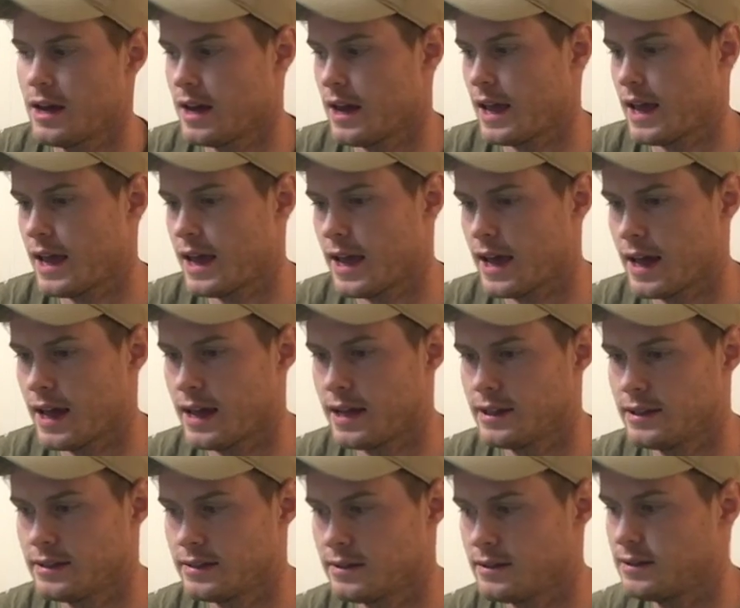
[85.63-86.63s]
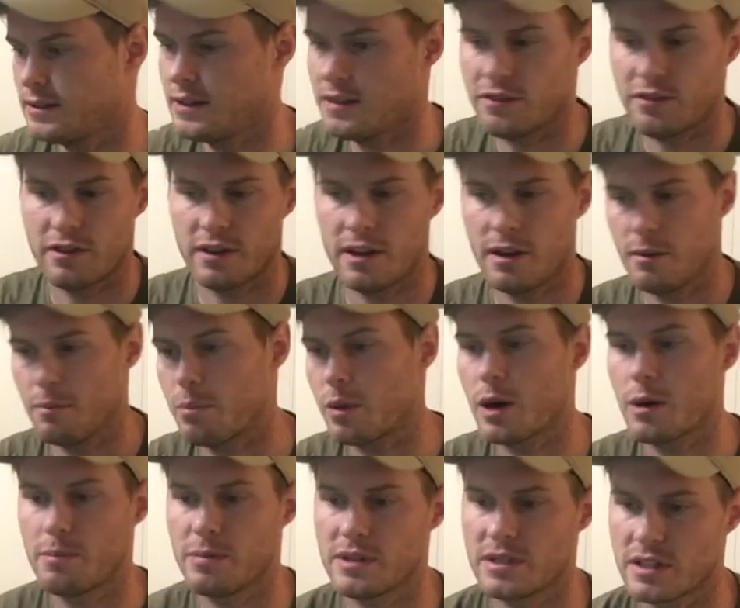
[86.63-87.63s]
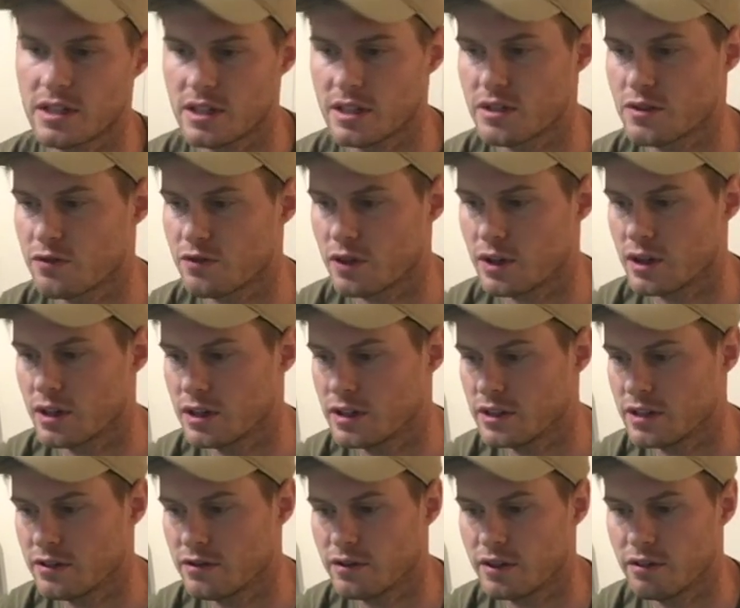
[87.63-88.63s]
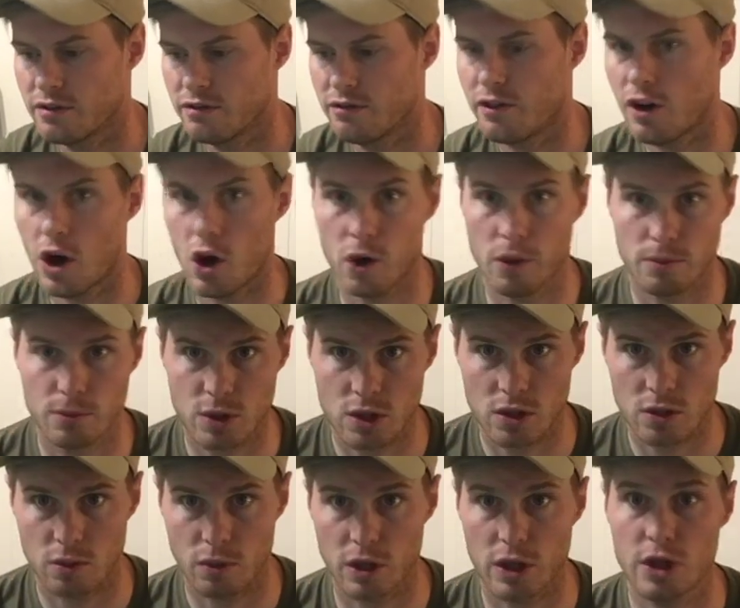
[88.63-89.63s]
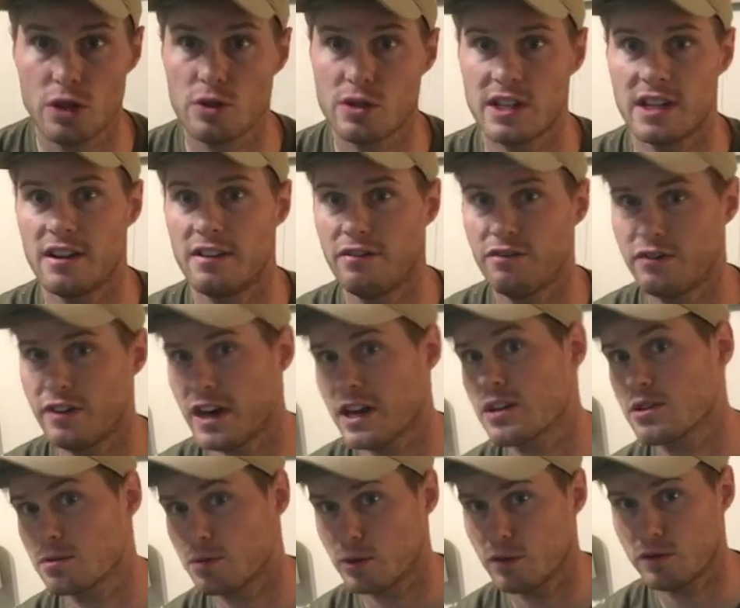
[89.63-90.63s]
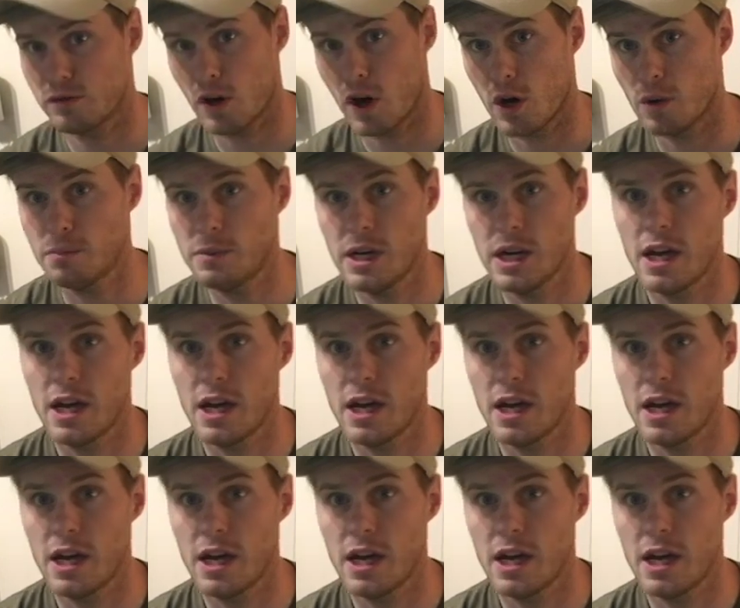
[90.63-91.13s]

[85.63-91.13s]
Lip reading: and different purposes for different foams. We're using a flexible foam.